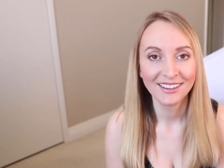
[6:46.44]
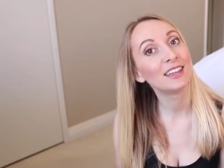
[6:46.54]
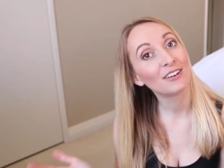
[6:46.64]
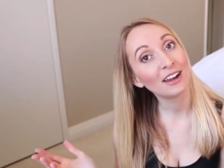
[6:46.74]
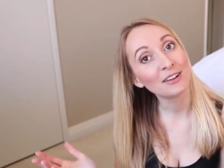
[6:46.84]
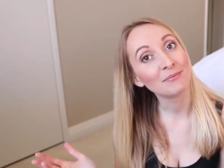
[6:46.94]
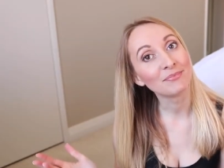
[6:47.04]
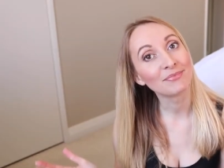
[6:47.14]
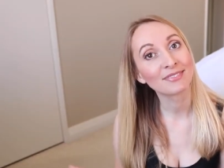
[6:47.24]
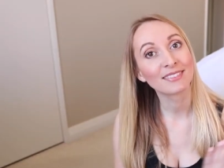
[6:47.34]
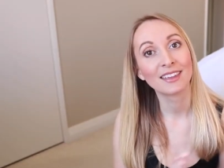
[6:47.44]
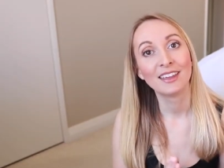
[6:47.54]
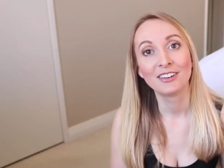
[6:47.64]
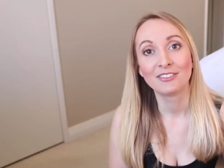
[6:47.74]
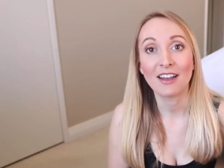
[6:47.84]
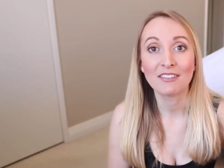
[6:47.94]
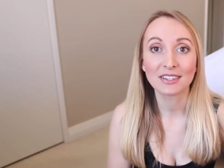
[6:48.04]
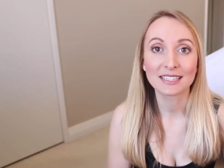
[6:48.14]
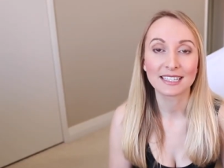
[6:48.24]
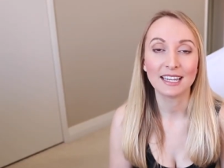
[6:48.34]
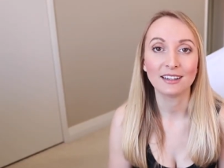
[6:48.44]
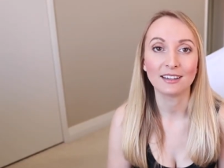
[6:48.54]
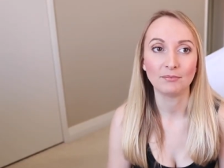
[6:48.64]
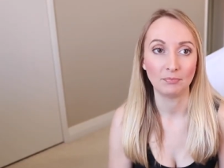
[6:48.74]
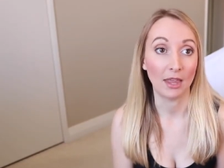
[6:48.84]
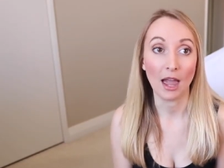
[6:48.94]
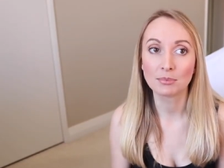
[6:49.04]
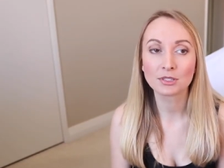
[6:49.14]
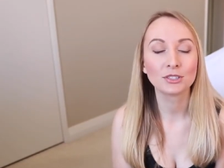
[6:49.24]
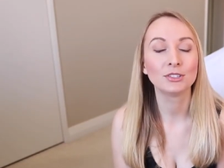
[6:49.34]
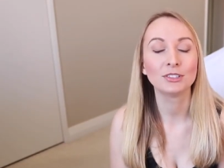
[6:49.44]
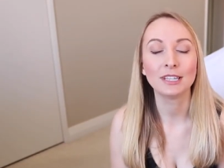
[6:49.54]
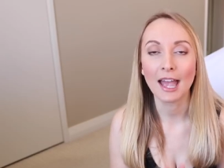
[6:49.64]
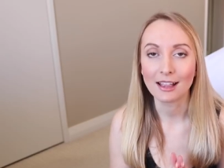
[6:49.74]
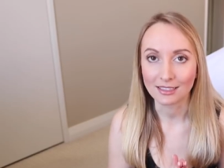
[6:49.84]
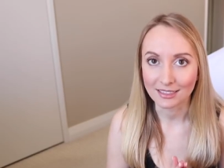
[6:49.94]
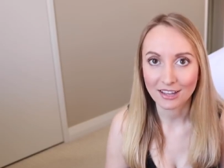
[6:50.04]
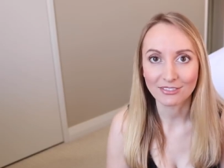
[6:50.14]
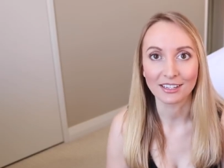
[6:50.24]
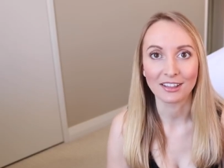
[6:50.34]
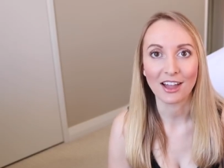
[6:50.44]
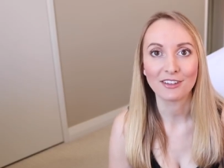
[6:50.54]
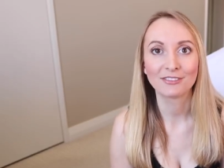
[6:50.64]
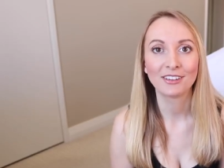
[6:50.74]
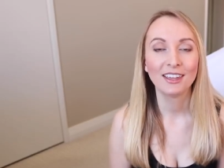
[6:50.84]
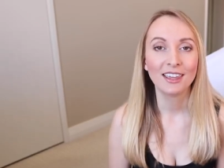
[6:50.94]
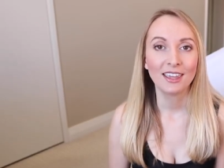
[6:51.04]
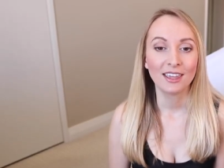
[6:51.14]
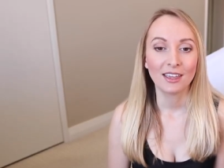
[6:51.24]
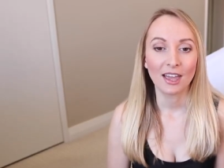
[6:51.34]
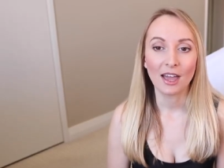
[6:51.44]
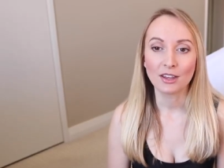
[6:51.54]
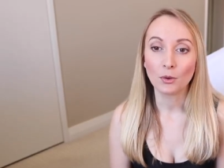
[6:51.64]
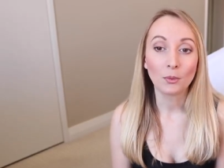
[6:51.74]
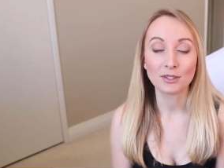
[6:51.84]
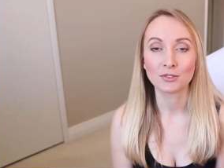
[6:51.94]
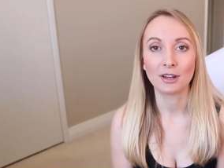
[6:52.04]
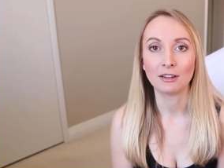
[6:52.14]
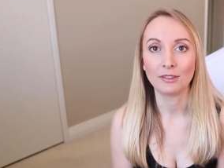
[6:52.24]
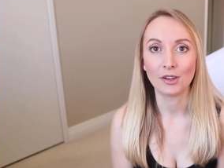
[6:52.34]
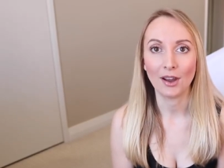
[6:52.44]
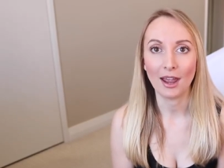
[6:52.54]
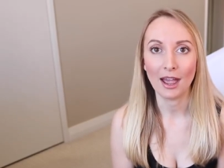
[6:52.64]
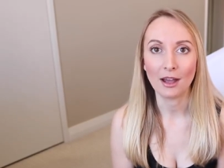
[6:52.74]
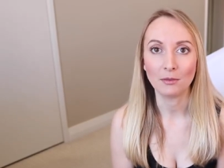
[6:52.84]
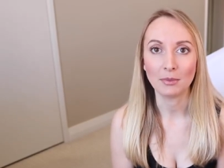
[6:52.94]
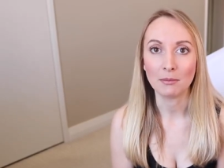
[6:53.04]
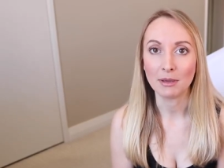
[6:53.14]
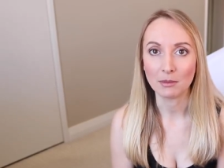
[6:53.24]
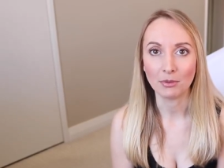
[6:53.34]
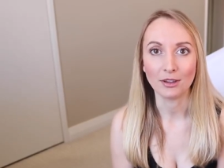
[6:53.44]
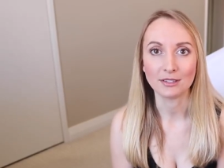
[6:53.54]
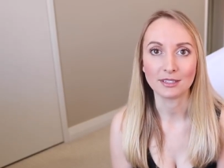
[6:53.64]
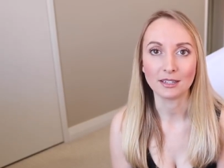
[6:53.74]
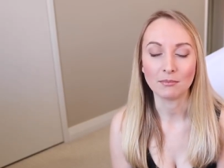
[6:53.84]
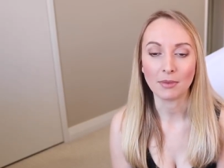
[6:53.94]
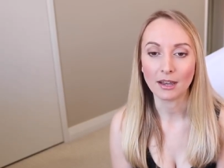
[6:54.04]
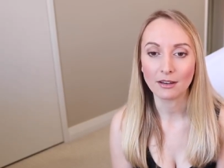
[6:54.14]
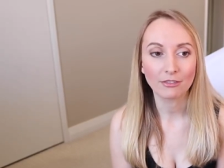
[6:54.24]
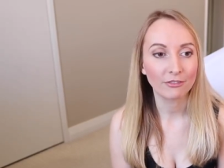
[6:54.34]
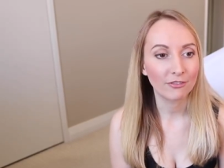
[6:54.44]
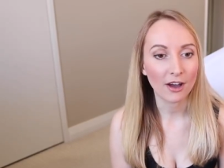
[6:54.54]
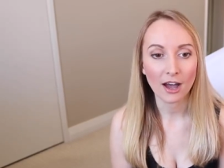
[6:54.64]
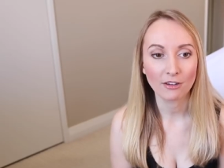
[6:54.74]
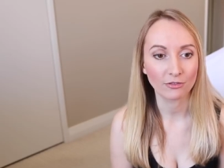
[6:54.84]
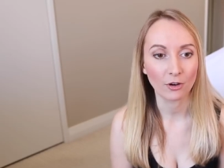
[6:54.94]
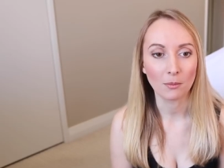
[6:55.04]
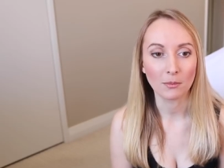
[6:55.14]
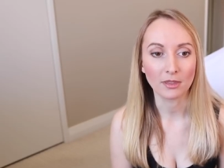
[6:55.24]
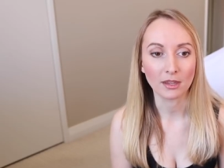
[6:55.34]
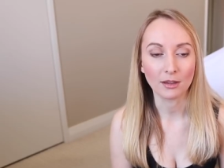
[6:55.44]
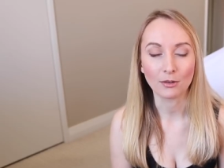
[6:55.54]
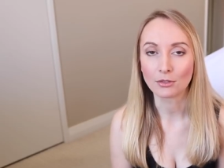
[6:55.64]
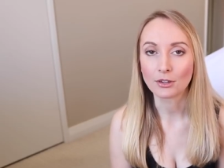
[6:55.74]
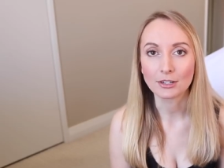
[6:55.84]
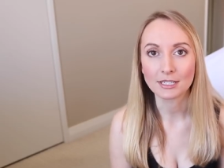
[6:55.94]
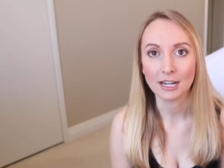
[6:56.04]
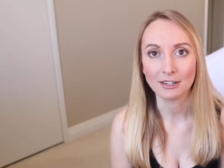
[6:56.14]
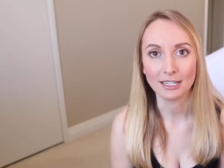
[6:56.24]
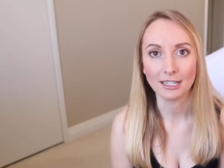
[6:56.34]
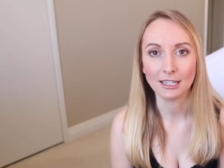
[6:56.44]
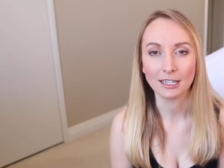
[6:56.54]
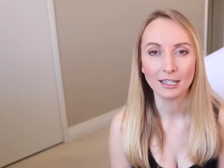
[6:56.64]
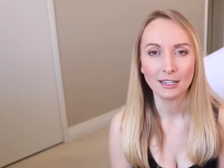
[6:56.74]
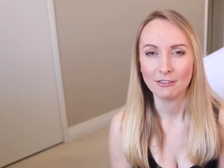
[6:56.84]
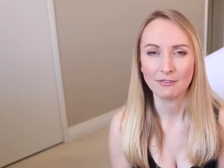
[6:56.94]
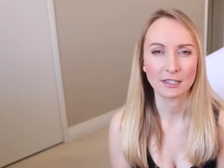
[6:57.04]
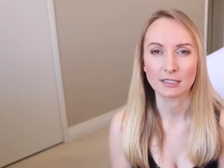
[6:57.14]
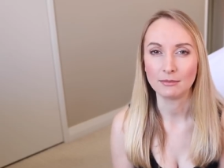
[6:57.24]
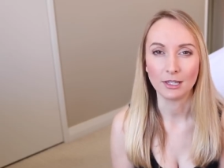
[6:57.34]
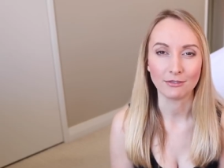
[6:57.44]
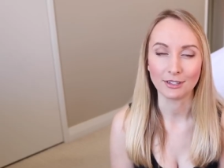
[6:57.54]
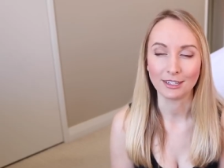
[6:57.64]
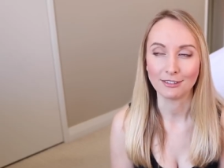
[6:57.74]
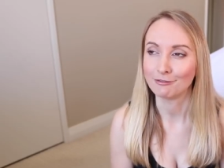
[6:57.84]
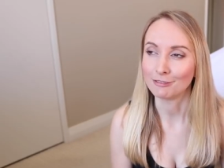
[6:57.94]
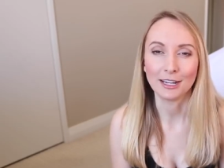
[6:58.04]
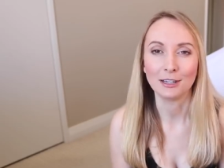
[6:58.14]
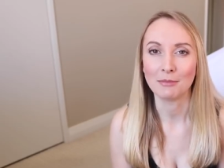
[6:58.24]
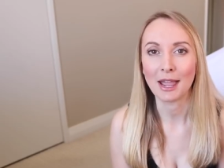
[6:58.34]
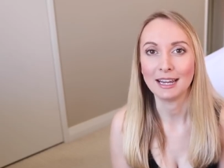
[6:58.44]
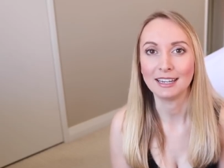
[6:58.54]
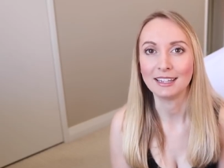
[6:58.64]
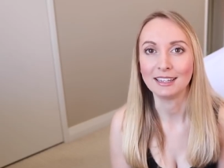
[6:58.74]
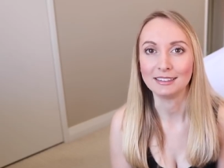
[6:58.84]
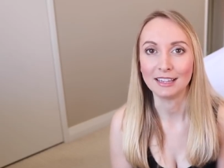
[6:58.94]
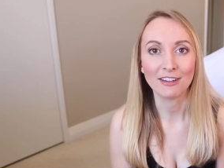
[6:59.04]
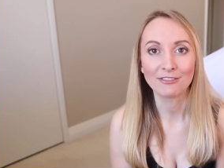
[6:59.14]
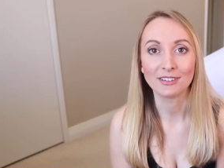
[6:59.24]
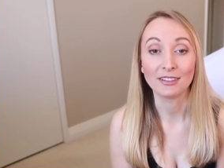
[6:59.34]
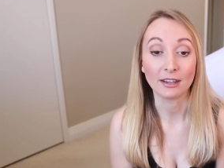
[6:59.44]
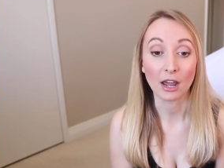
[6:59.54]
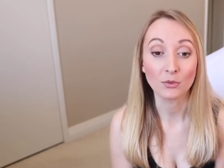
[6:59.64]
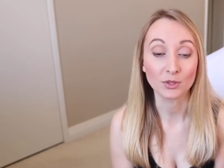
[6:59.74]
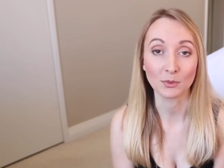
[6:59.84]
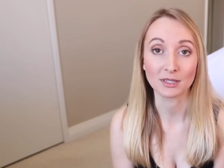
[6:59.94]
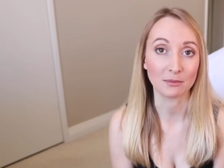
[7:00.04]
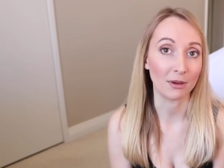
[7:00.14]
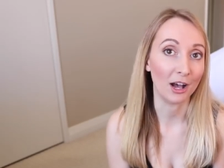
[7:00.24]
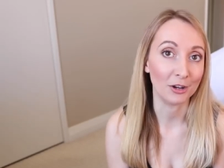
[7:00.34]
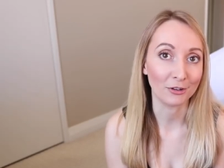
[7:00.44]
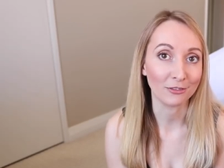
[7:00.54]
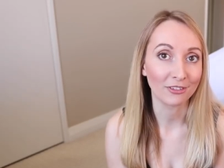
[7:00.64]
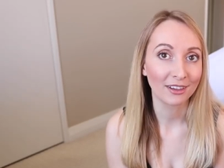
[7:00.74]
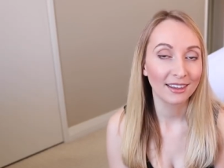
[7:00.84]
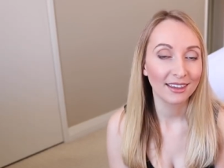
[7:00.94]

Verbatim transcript: Here I am, five years later, absolutely loving life always trying to figure out how to be a better person, but far from the authoritarian, victim loving, freedom hating left that I was once a part of.